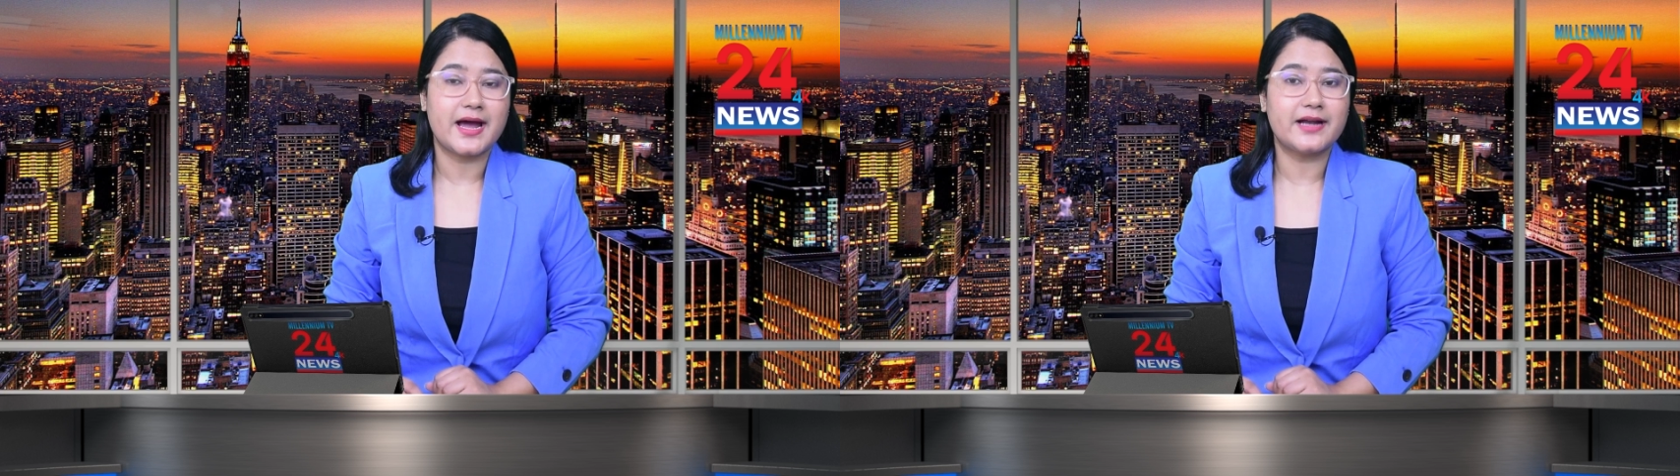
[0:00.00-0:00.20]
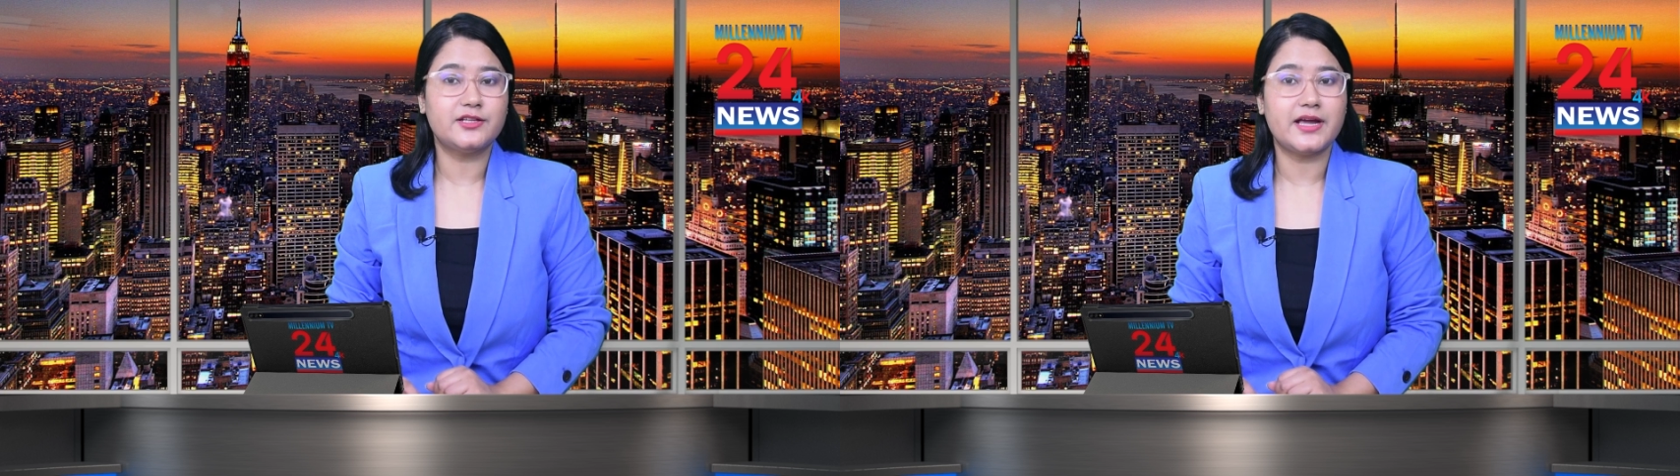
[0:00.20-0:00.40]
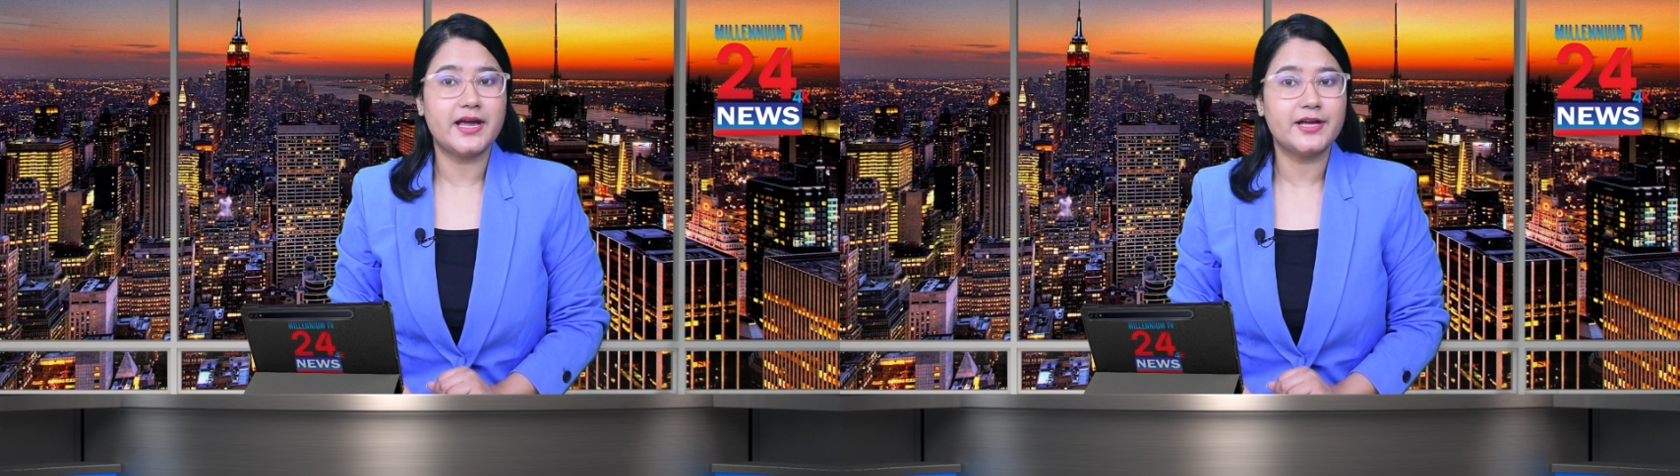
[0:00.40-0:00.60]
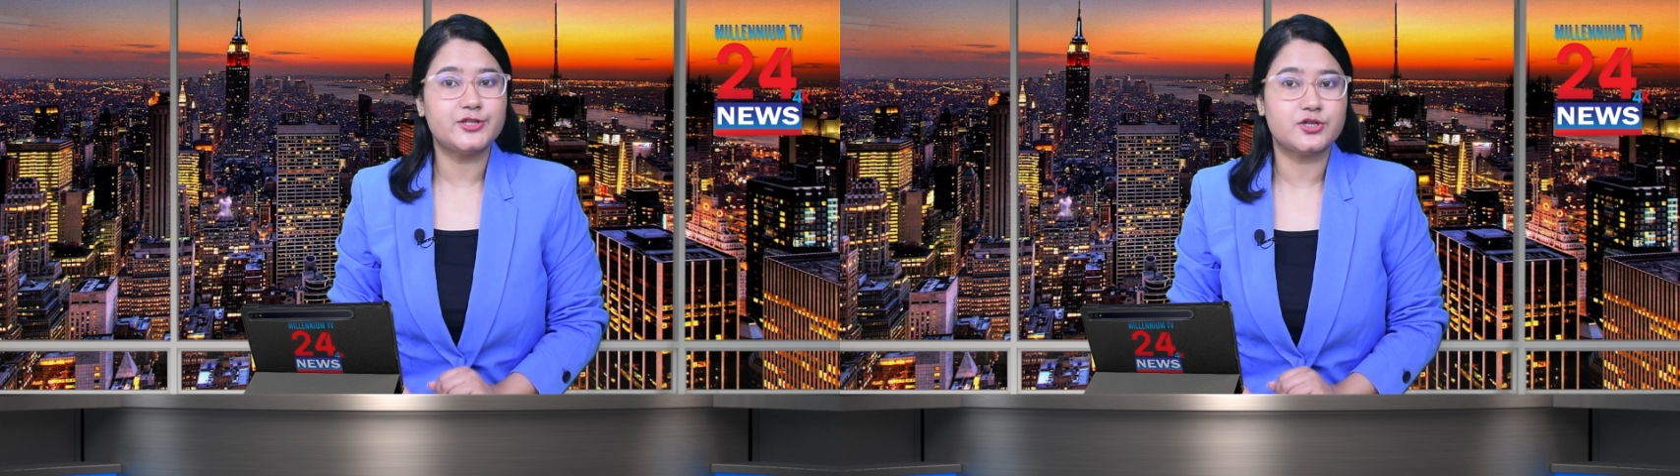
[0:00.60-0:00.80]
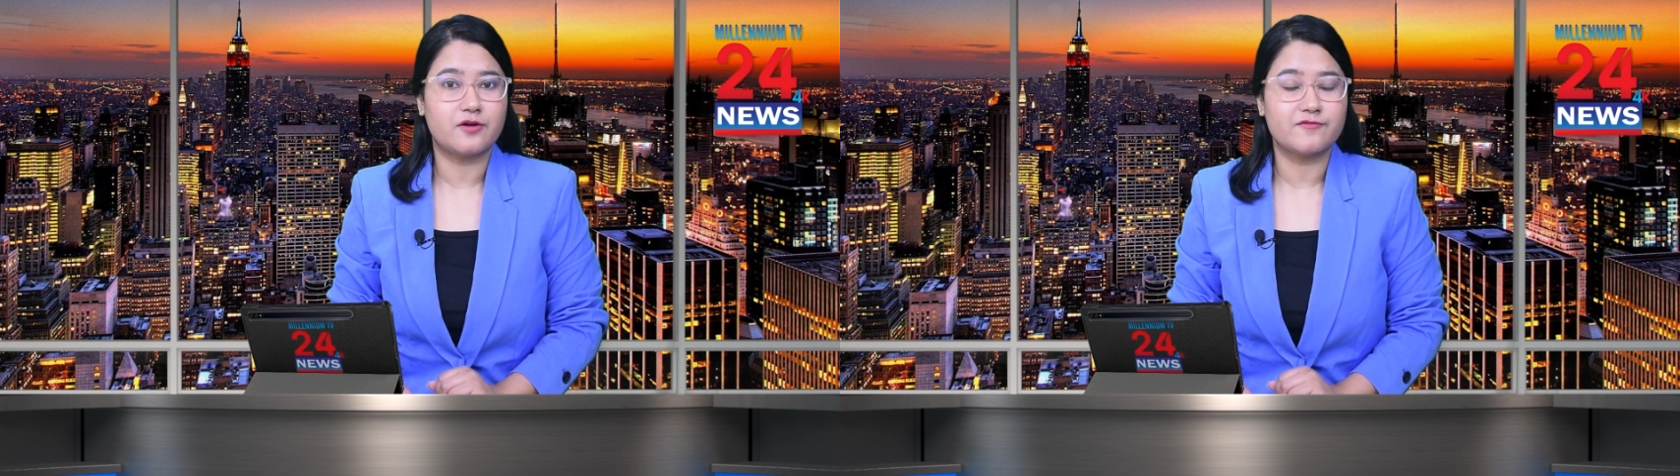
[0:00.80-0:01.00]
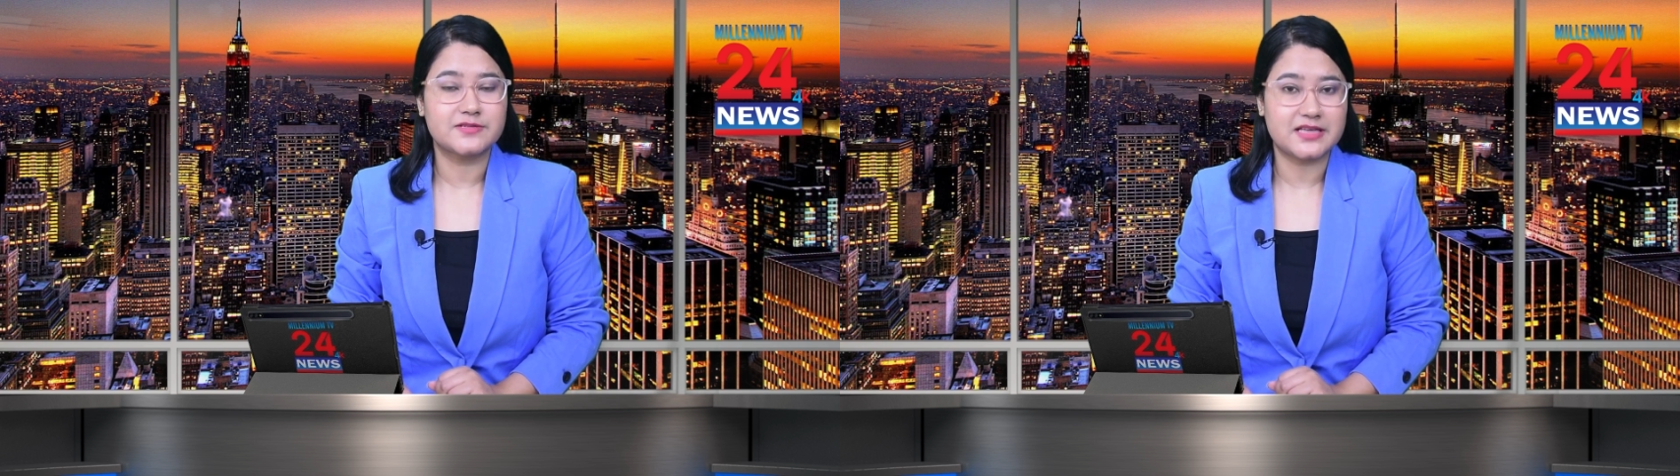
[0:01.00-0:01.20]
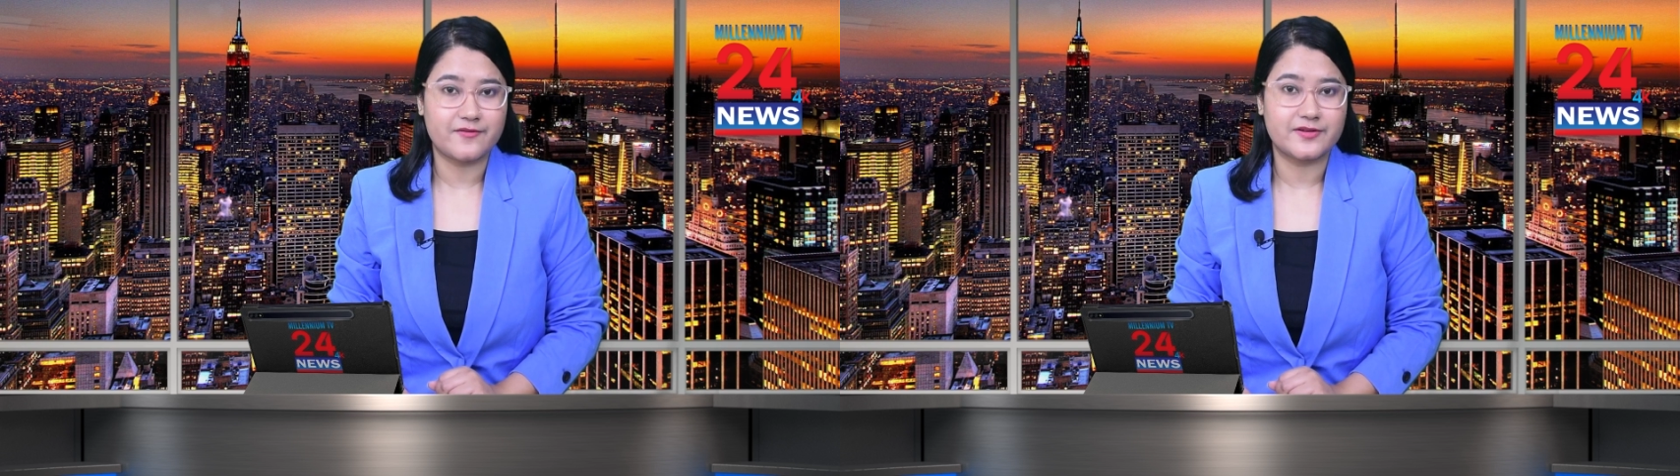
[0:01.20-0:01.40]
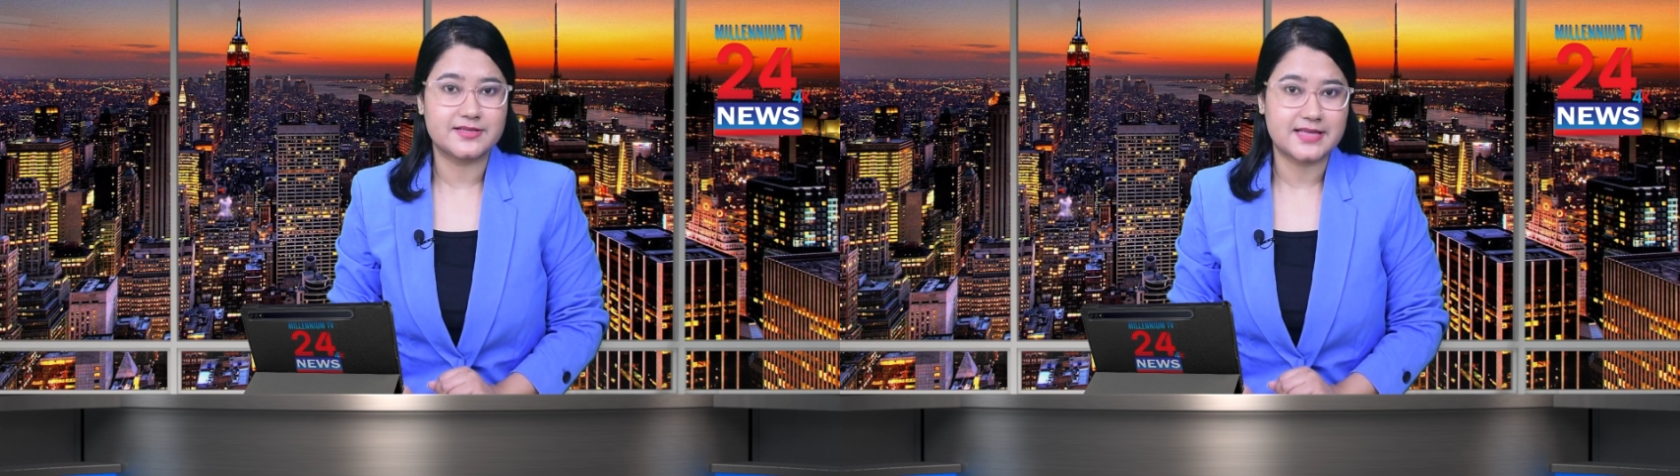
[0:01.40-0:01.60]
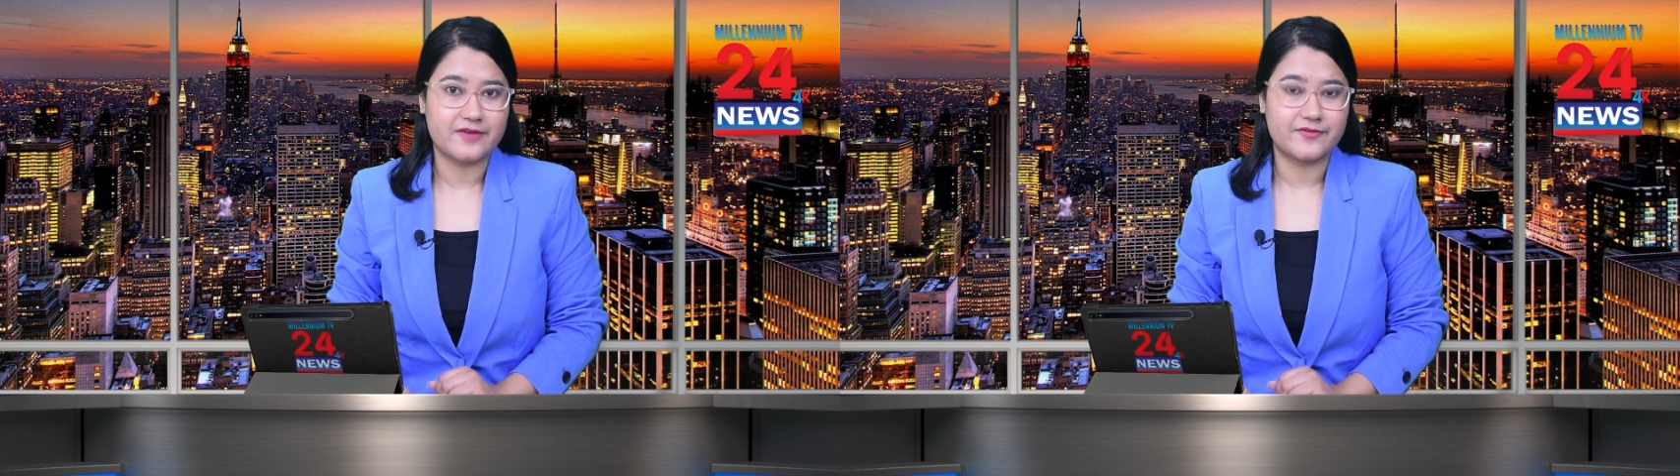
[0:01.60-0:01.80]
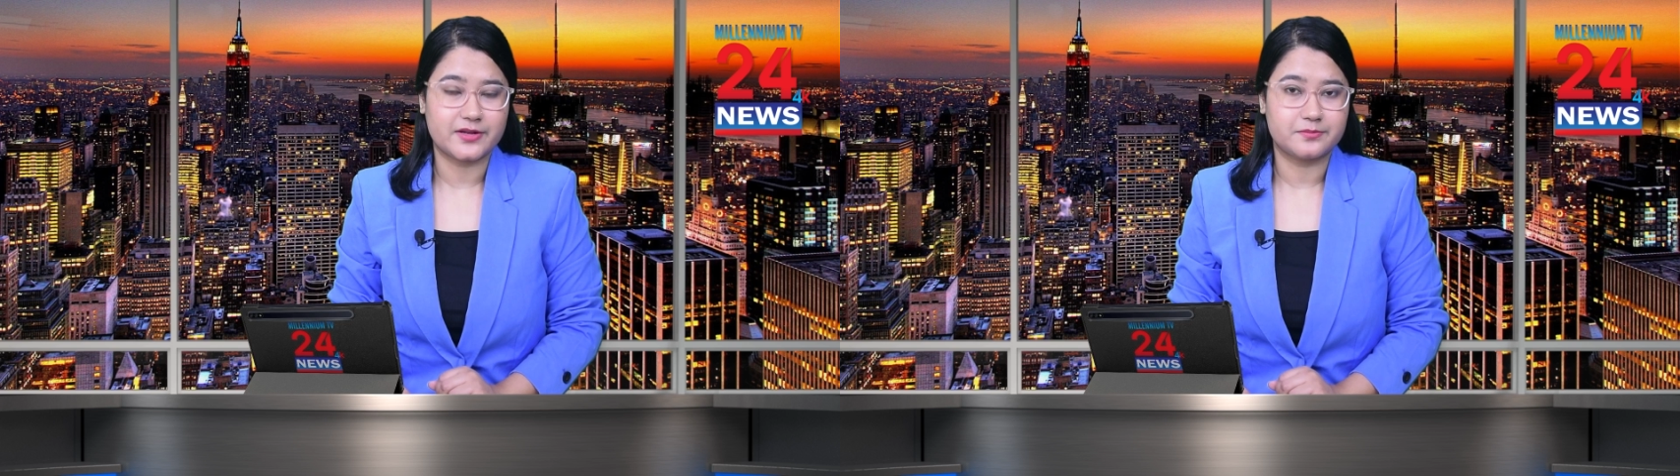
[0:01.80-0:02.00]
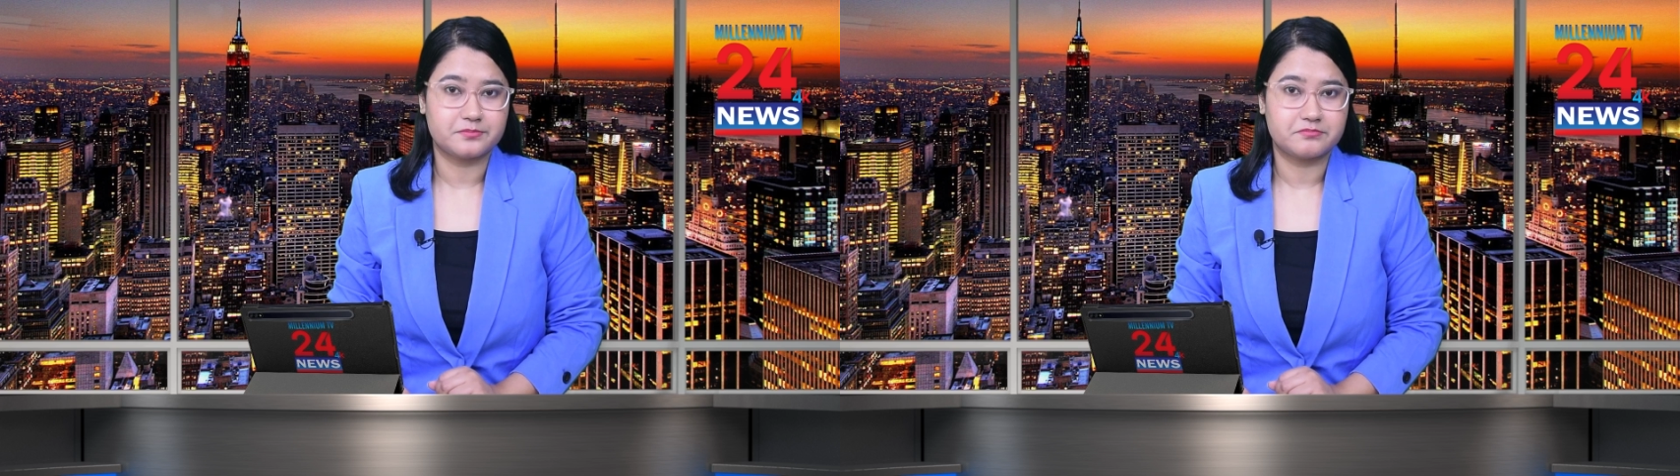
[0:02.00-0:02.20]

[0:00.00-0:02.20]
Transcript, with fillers: at the age of 77.